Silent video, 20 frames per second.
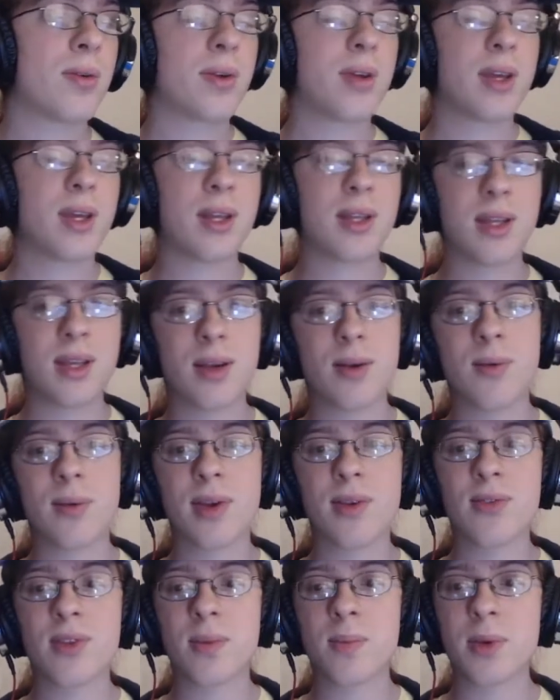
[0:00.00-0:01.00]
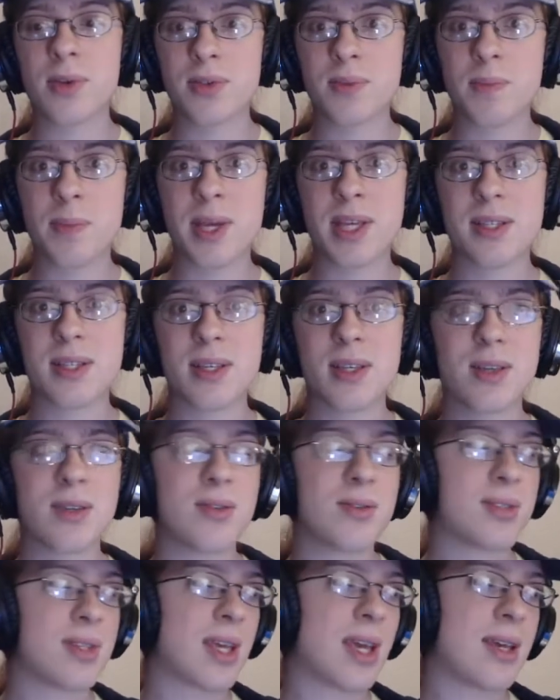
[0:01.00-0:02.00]
in here we have the most basic
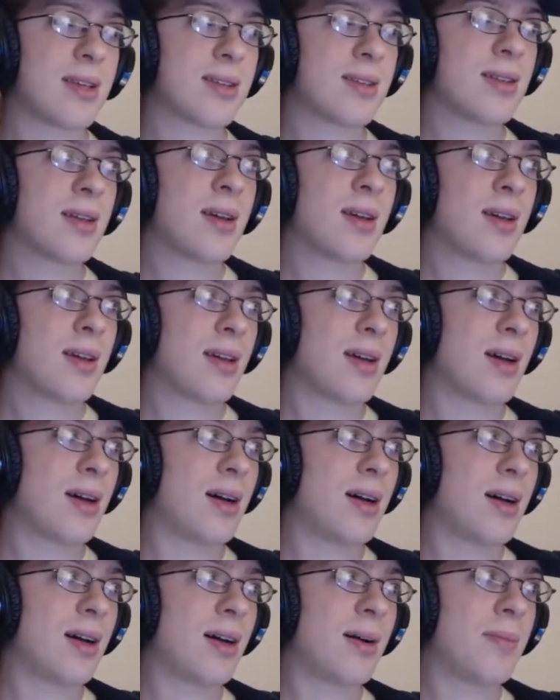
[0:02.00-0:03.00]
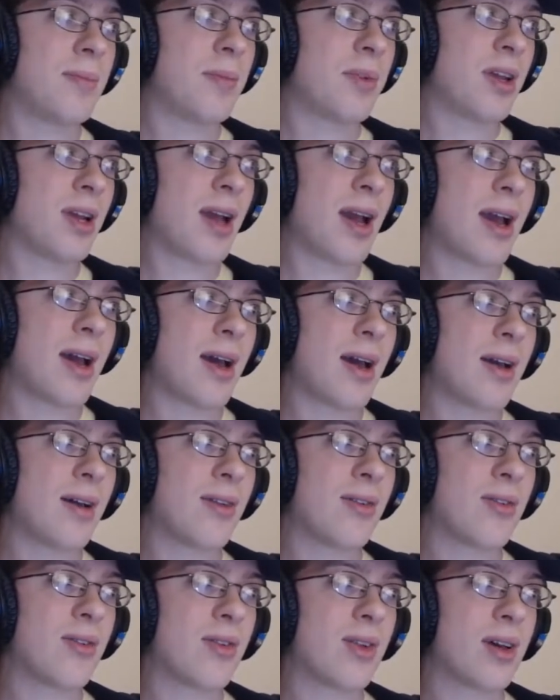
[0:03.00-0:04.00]
use case. We
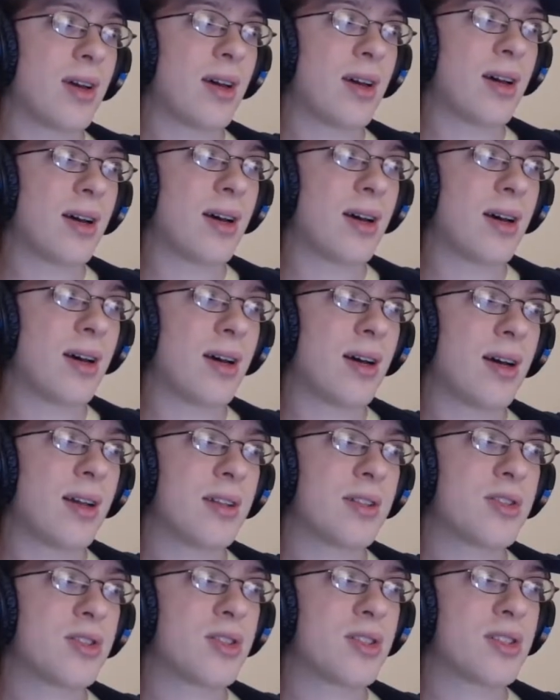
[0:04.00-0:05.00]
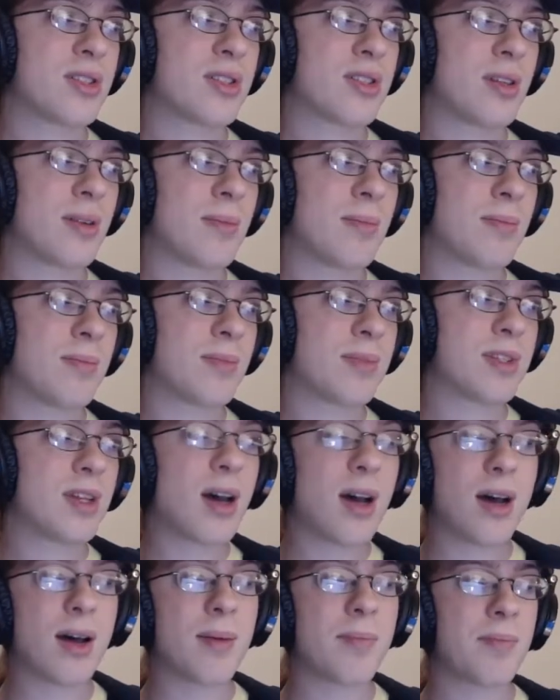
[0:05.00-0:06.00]
have just some
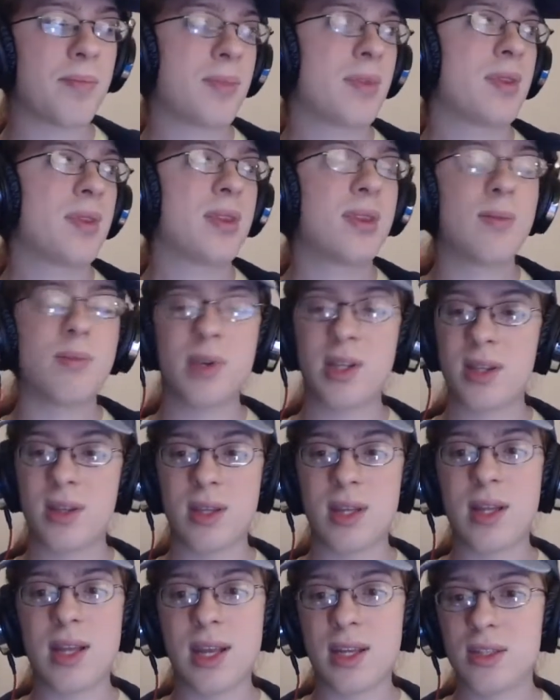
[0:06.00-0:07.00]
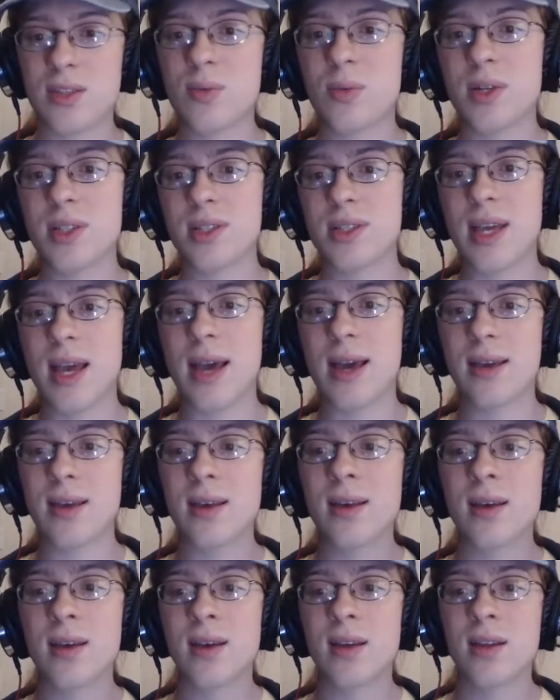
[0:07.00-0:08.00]
DOM with an h1 tag.
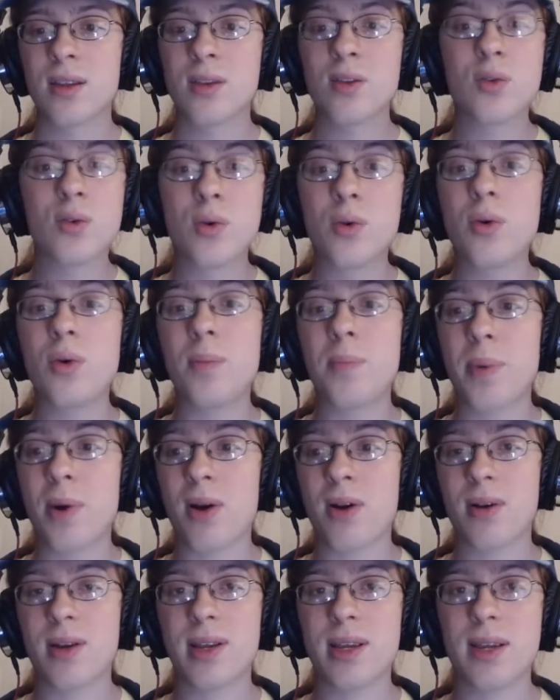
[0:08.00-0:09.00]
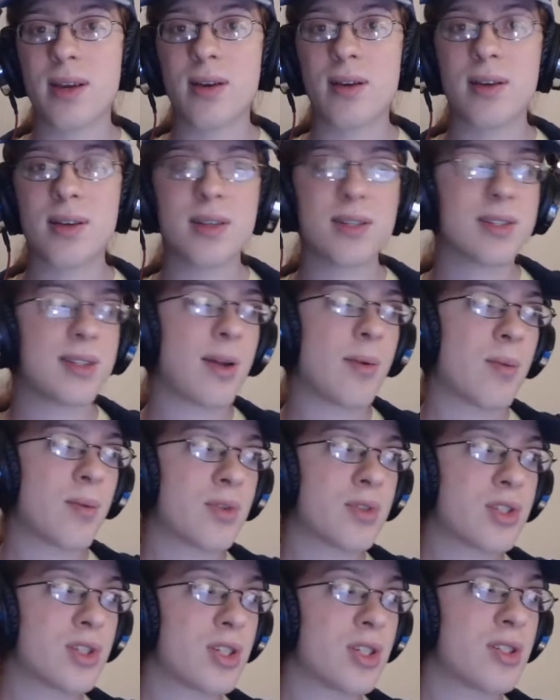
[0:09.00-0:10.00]
The cool part here is that
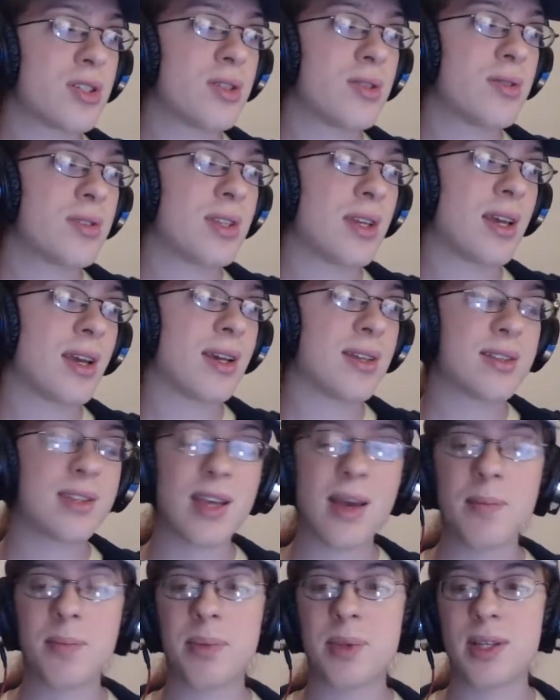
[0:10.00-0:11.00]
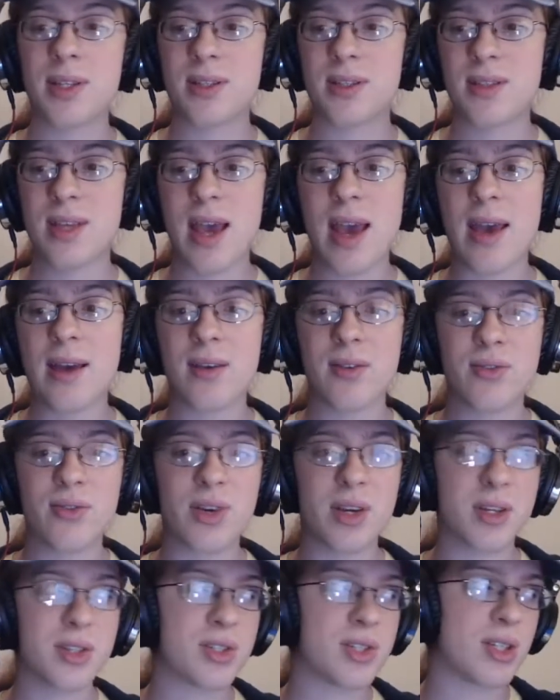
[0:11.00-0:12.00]
we're just using a template tag
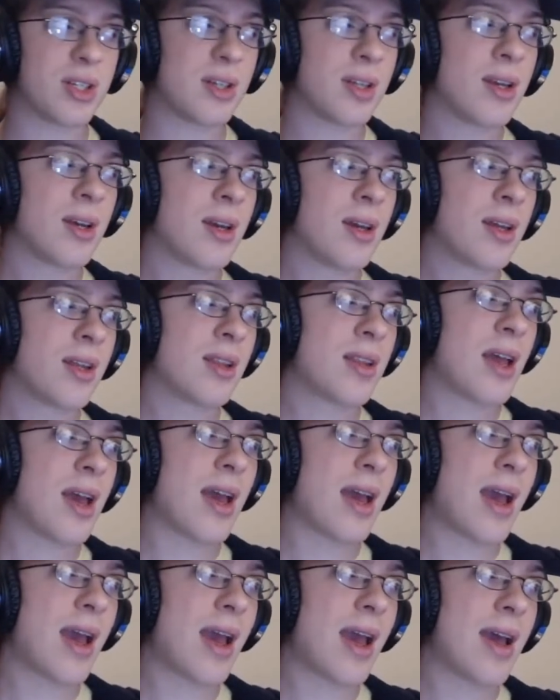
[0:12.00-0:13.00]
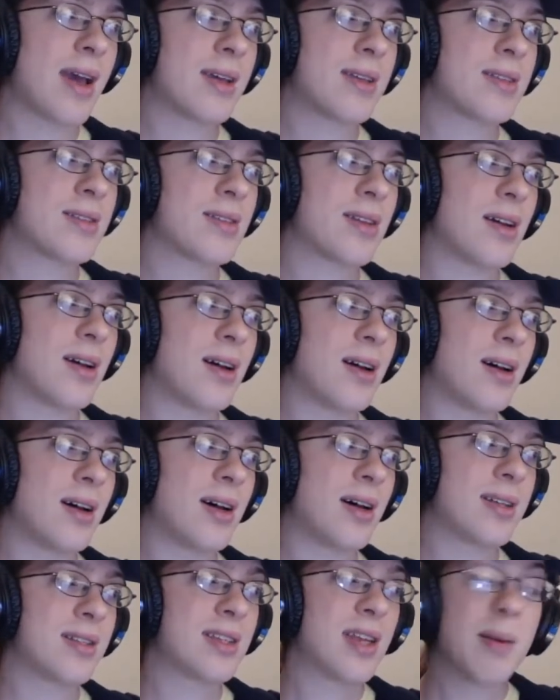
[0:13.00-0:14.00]
function that has
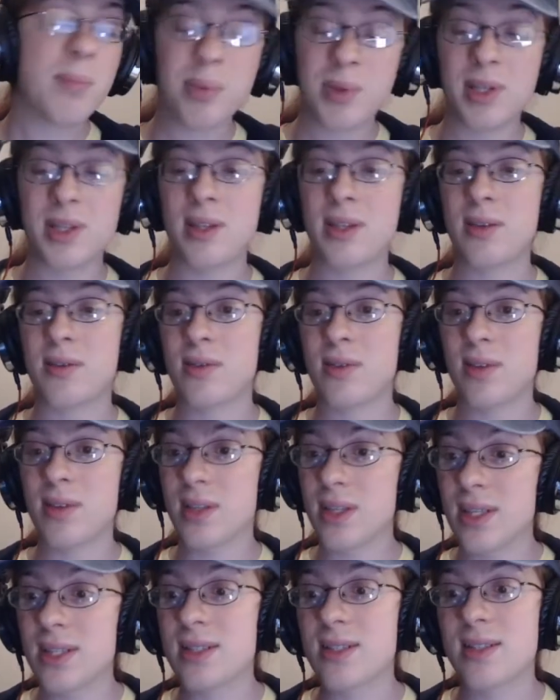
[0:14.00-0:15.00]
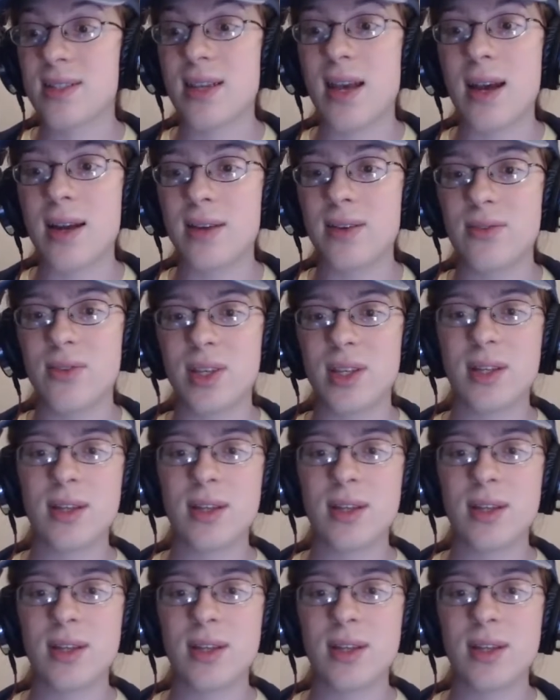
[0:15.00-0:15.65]
a template literal inside of it.